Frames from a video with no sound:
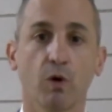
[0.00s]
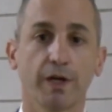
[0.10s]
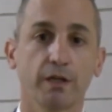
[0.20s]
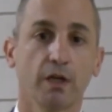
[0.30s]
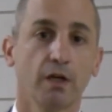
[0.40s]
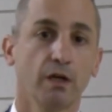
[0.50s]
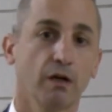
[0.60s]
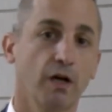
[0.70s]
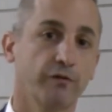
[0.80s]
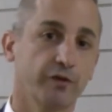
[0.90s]
Hoyt,
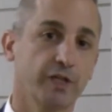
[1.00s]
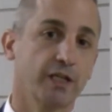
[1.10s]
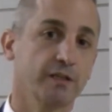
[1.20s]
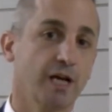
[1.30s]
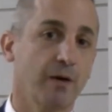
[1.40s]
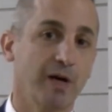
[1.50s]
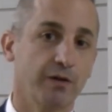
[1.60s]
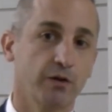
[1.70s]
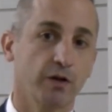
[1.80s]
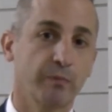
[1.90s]
for taking time out
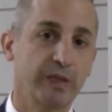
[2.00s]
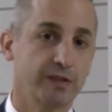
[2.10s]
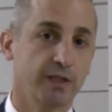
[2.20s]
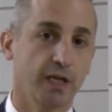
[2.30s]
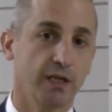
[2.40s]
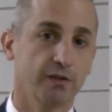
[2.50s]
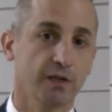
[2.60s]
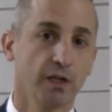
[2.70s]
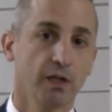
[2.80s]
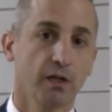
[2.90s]
of their busy days